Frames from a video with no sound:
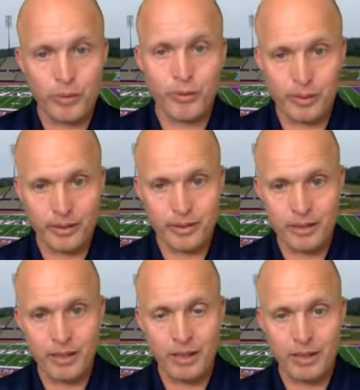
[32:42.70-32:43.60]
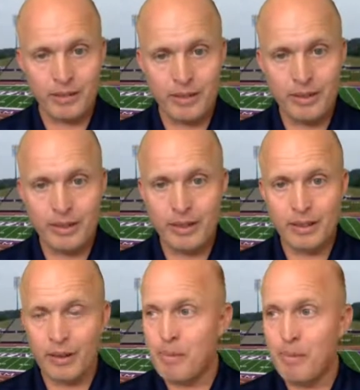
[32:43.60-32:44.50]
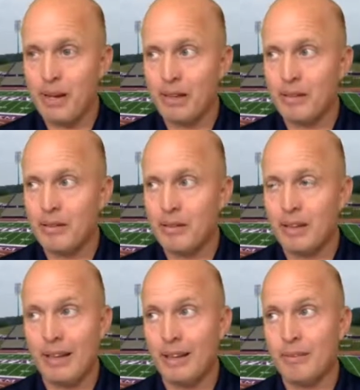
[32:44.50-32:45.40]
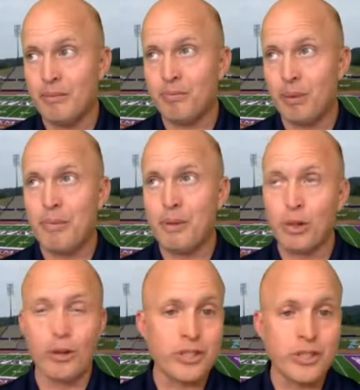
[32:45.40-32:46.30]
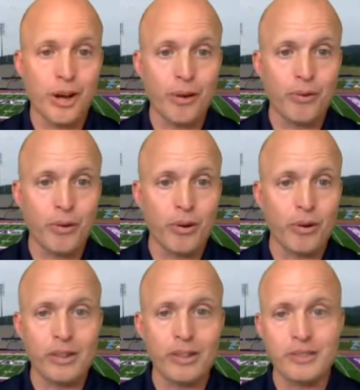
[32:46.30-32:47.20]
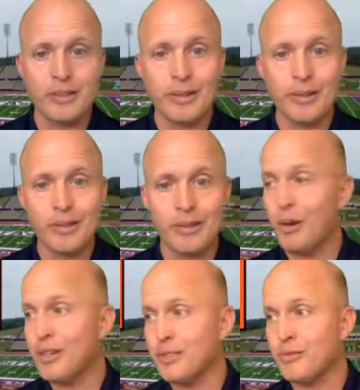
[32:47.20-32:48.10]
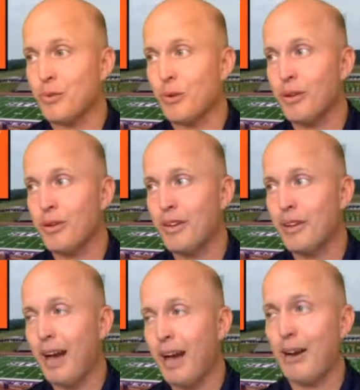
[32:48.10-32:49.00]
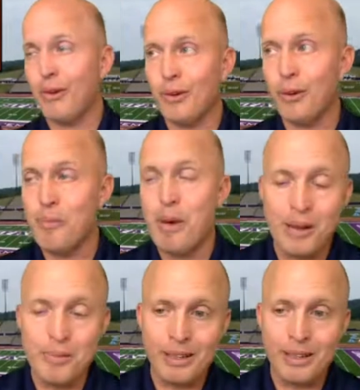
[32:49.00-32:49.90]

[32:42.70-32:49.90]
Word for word: the field. you know, I may and, and probably go to jail for it or get, you know, arrested for it. I don't know. Maybe.